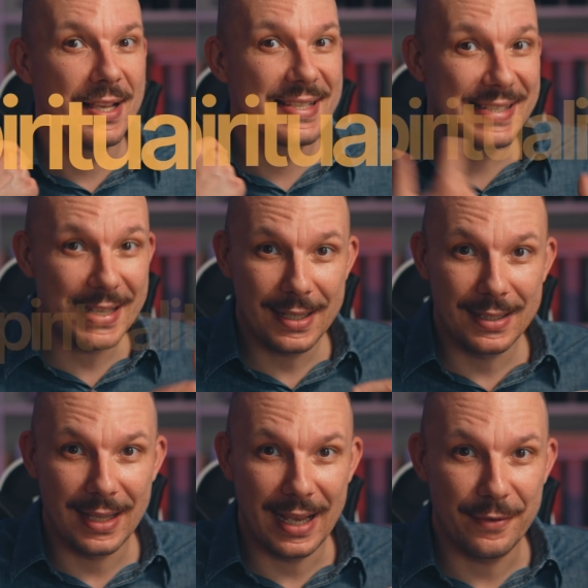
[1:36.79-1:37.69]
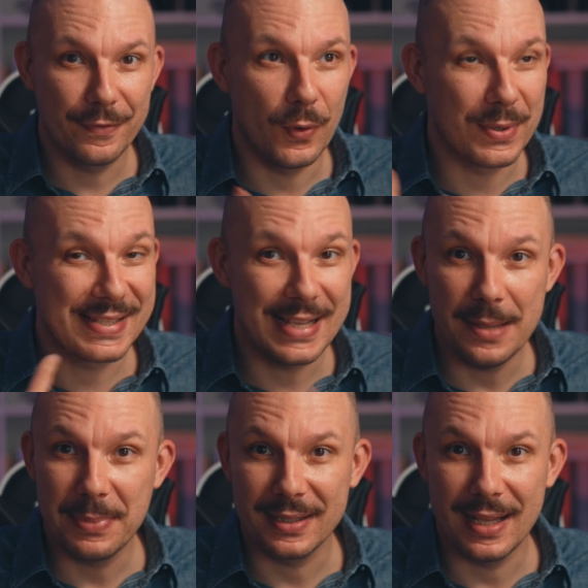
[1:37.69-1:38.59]
single life or
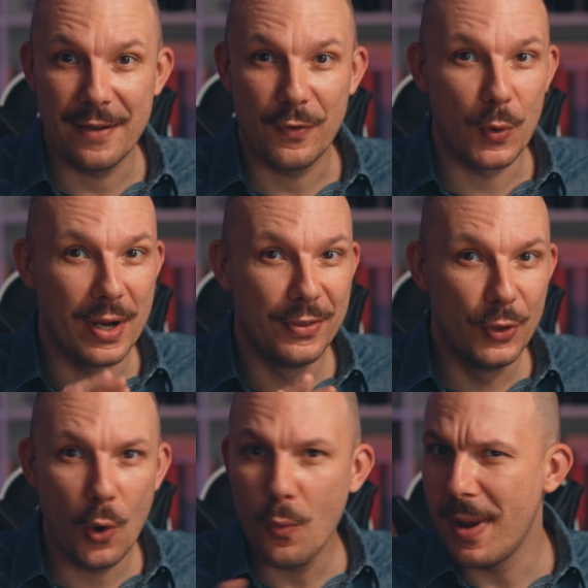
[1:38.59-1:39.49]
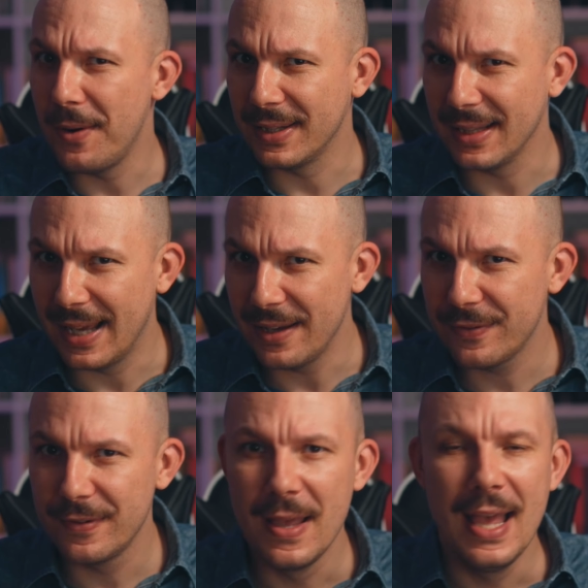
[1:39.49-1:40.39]
celibate life or no married life,